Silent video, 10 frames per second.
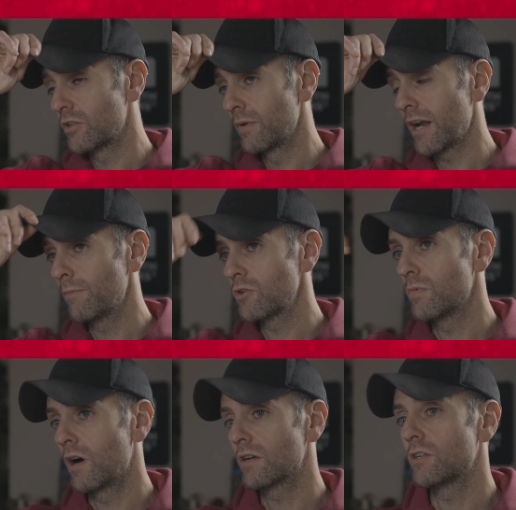matter how much
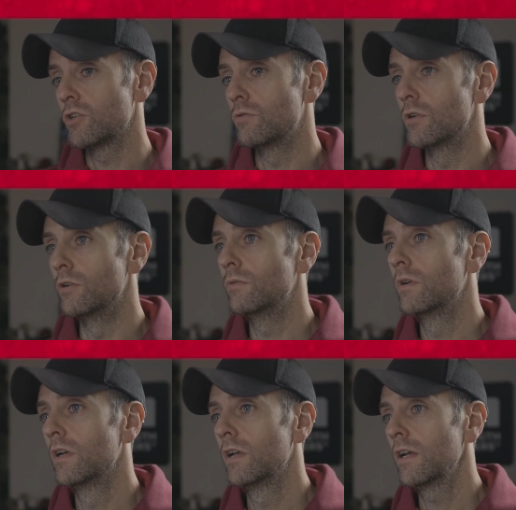marketing you do,
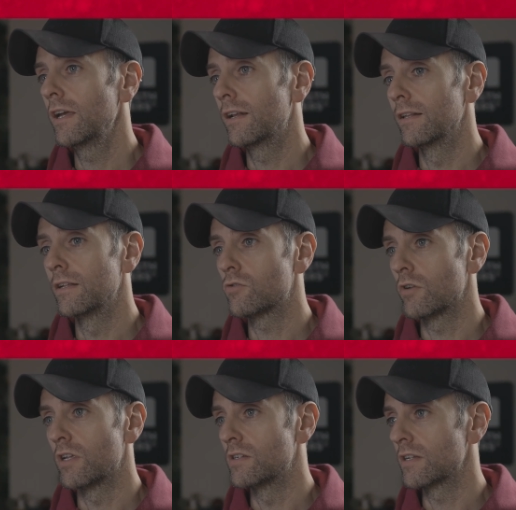it
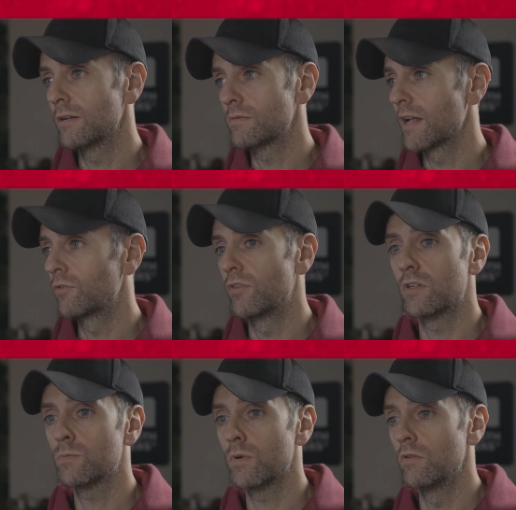literally is. It comes down to the
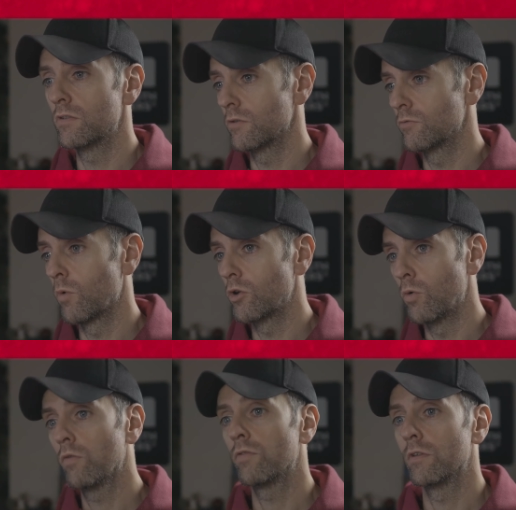experience and what
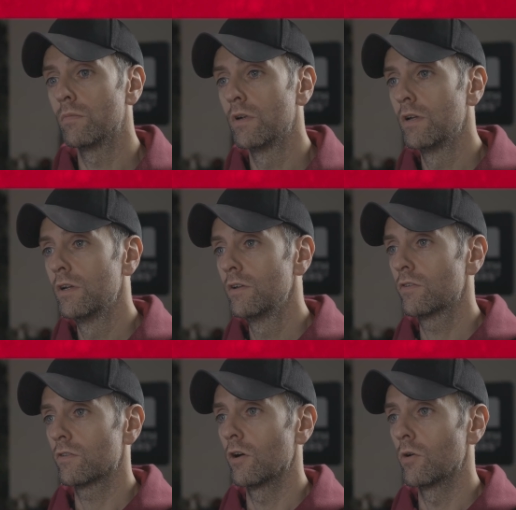you offer them.
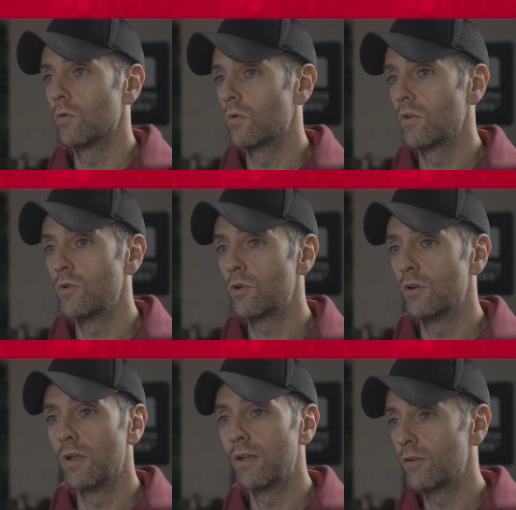So you
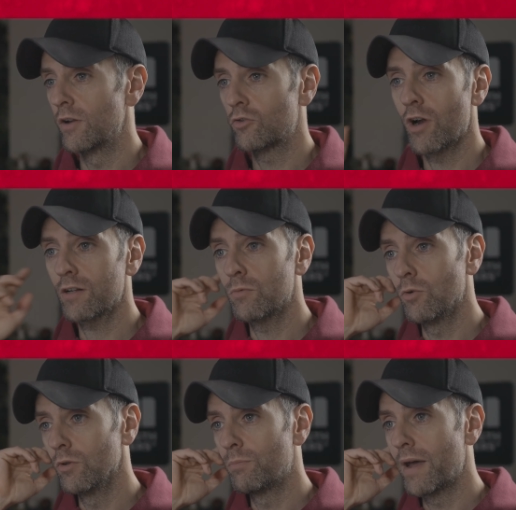can you can attract them with
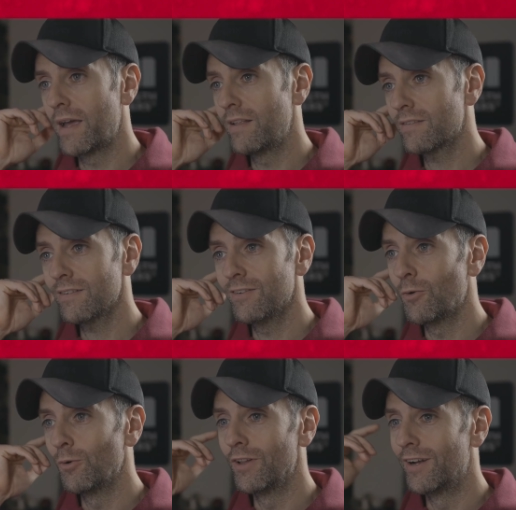all the bait and
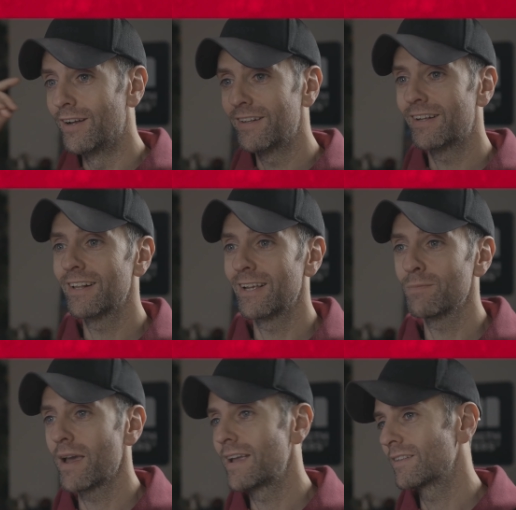all the
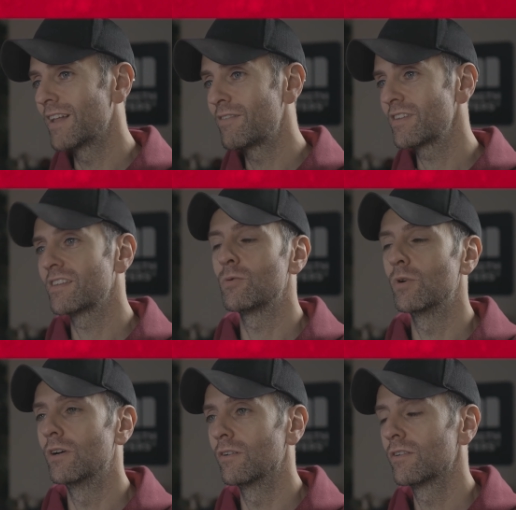clickbait and everything in the
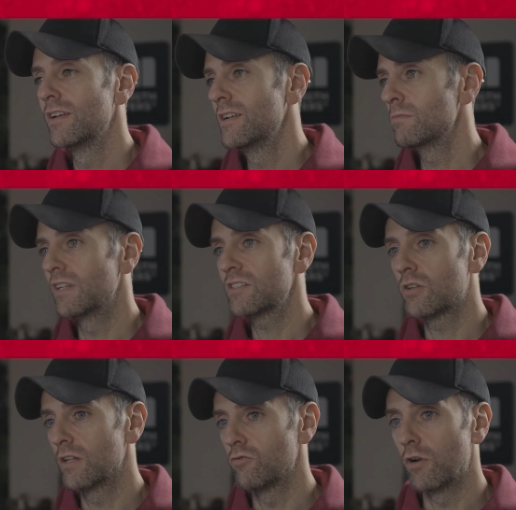world. Unless you
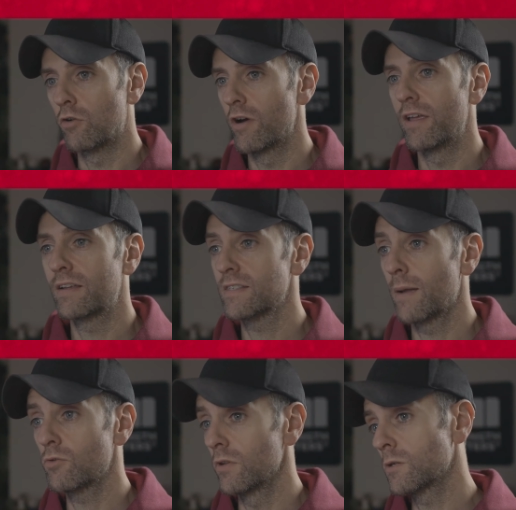deliver a great,
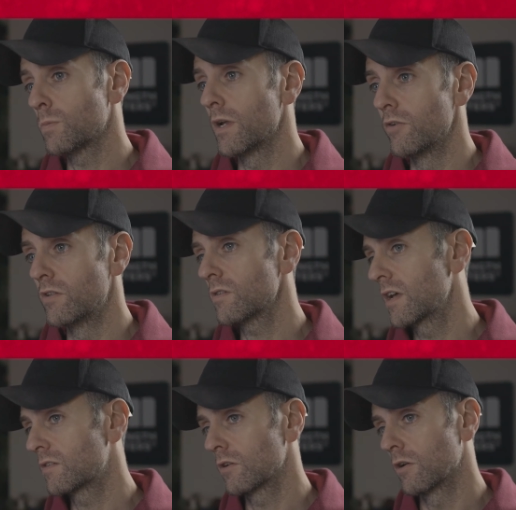exceptional experience,
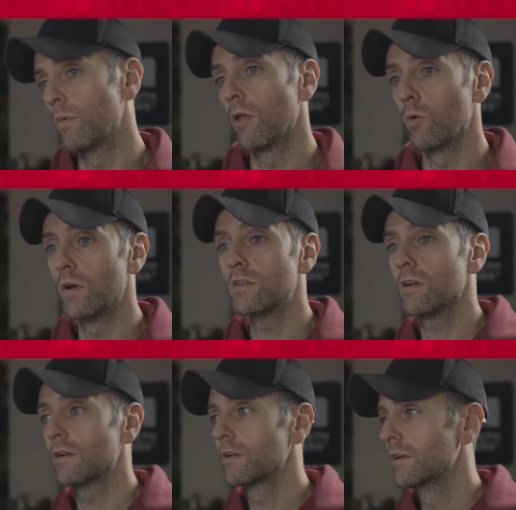it's going to go by the
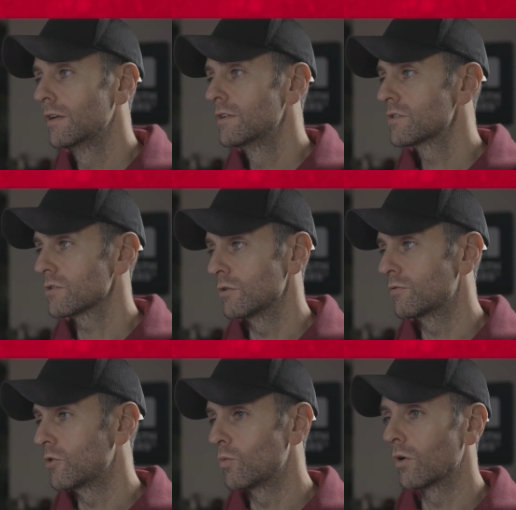wayside. So if
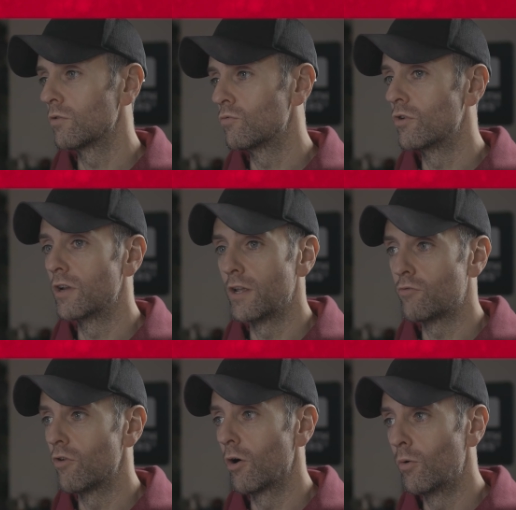you want to really
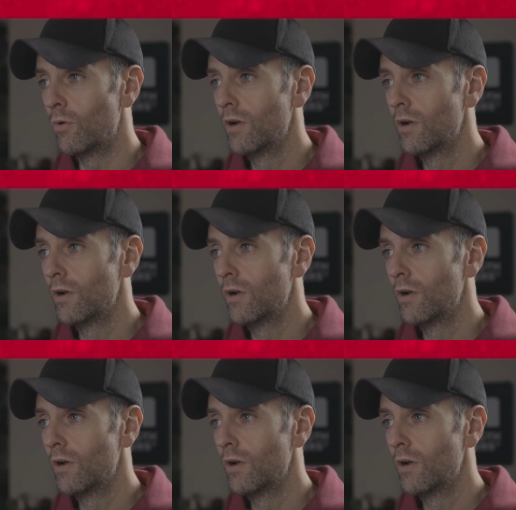grow